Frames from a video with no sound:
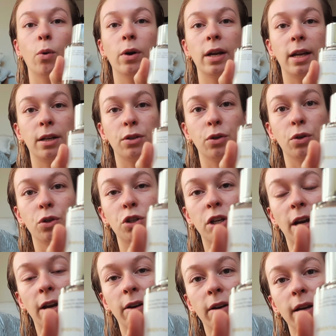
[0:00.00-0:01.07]
Oriental
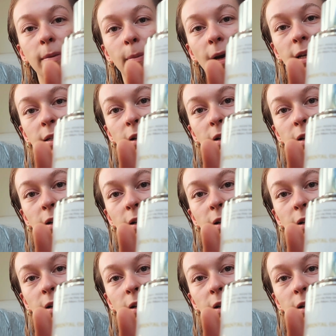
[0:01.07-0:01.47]
Cherry by